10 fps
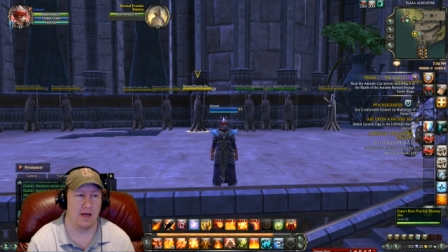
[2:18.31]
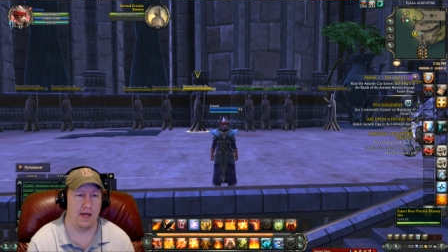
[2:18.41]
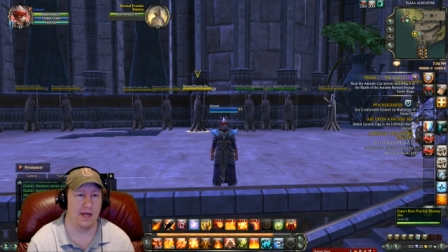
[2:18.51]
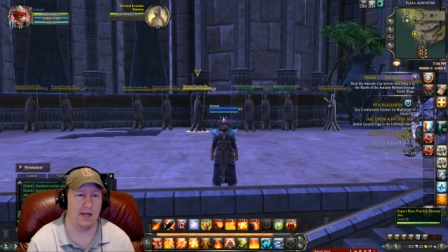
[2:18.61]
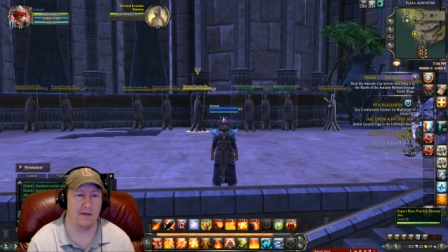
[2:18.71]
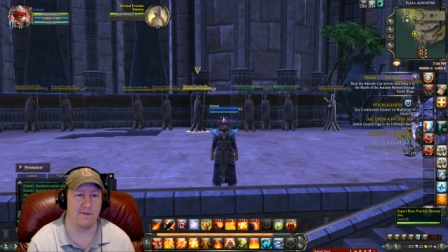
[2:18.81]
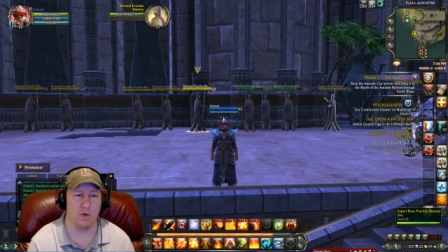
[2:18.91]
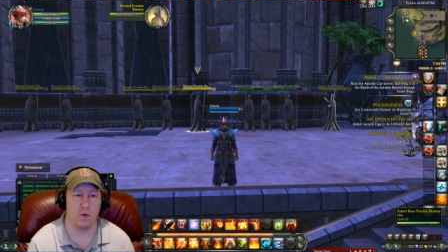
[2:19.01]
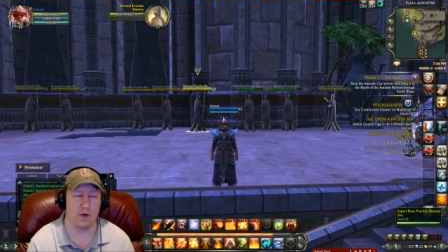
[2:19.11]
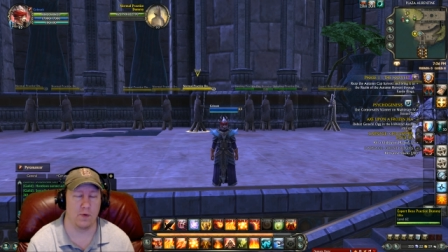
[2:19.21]
And if
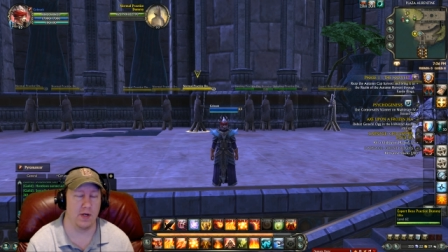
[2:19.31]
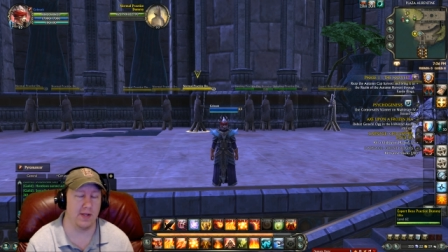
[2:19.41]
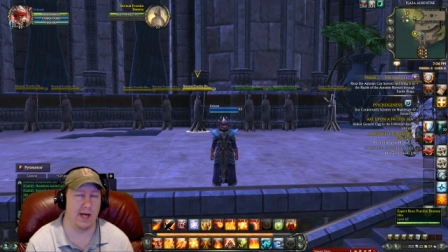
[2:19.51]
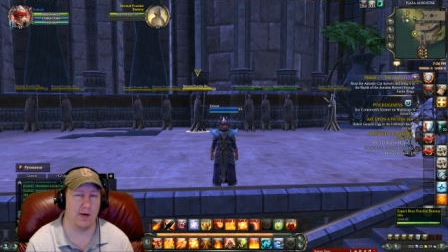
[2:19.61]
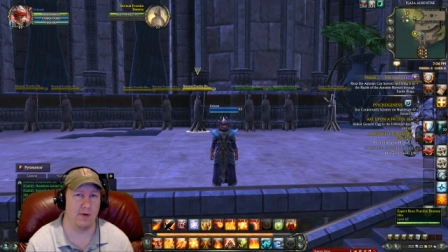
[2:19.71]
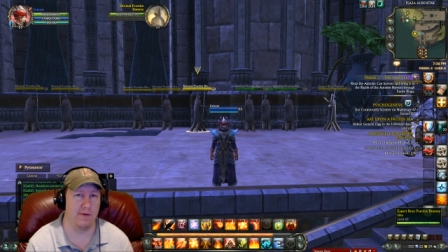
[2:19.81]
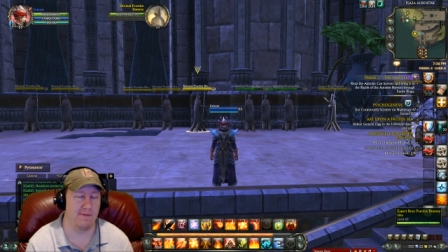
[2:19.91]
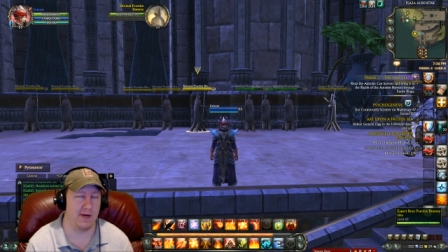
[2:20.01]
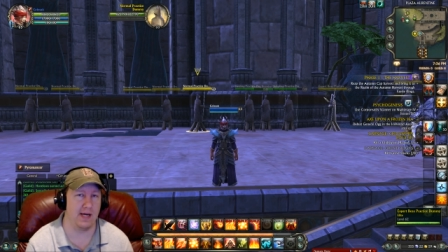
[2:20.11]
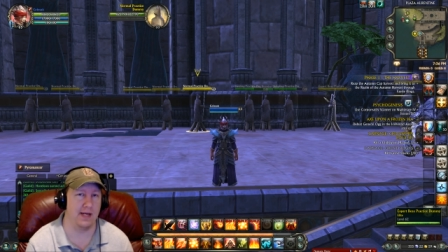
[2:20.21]
you want to run that one,
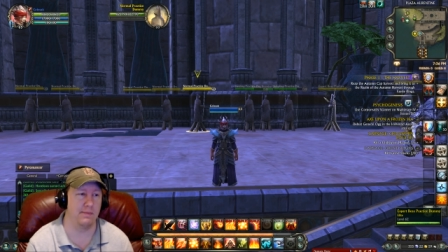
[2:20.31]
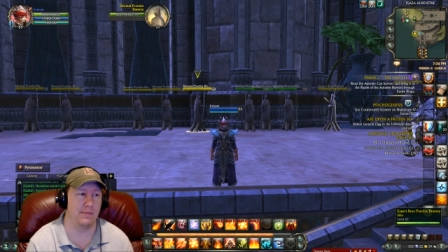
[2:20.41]
fine,